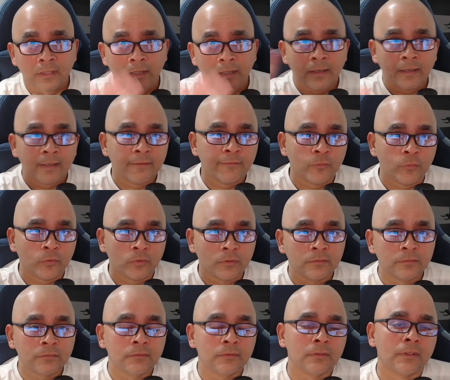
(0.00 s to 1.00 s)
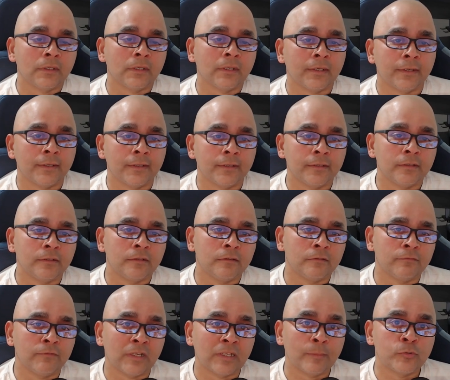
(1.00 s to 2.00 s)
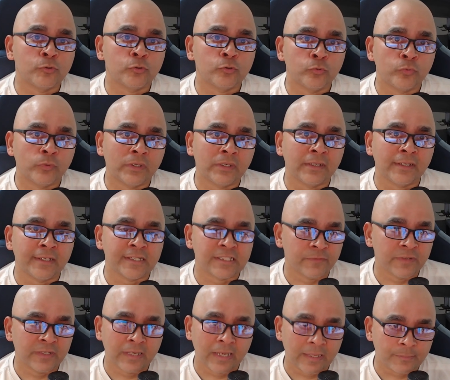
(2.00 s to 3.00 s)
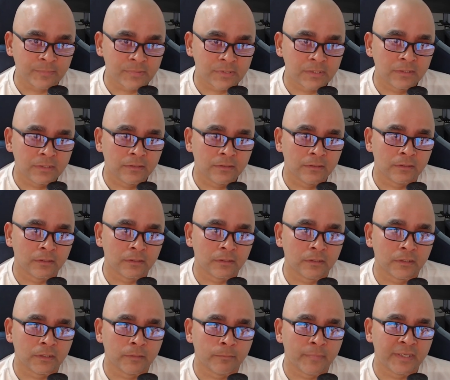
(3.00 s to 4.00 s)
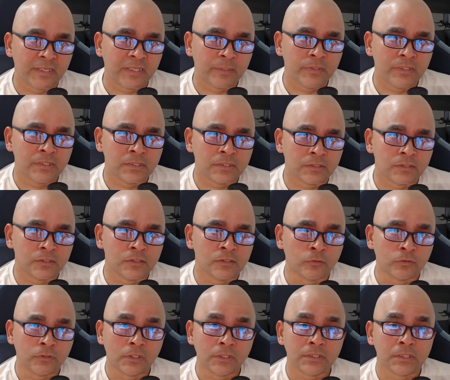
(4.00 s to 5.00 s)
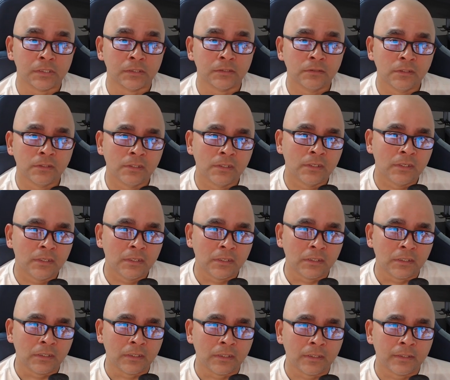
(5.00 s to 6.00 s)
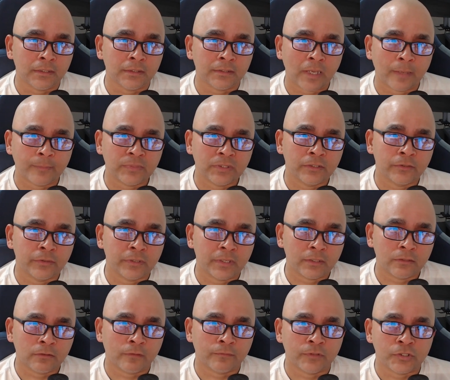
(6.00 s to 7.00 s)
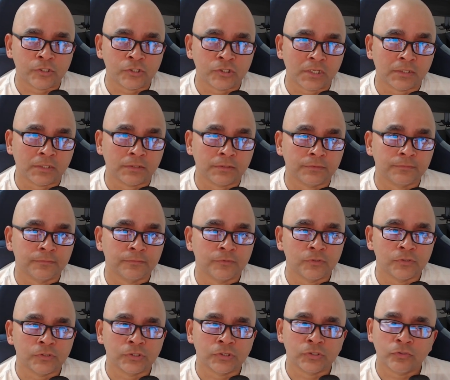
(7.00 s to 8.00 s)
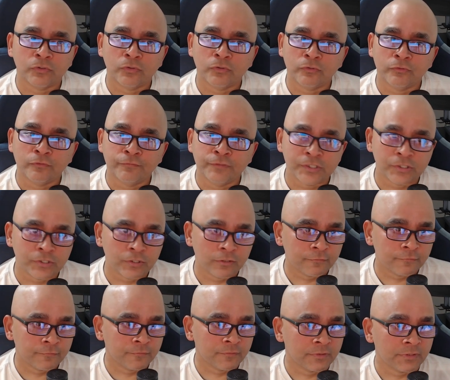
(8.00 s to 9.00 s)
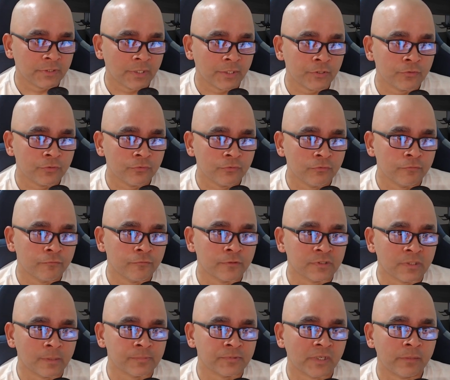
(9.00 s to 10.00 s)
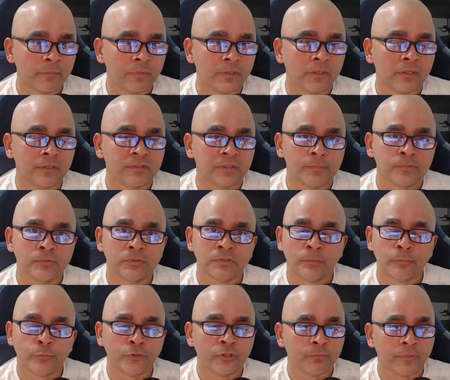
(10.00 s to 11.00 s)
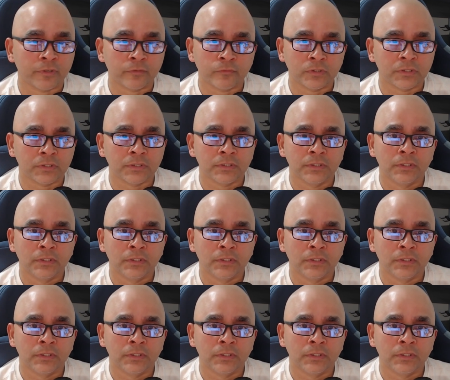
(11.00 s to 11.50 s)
Hi everyone and welcome to uh, SV Labs. Uh, my name is Sudarsan and I'm the creator of this channel. So first off, thank you for subscribing and sub supporting my work.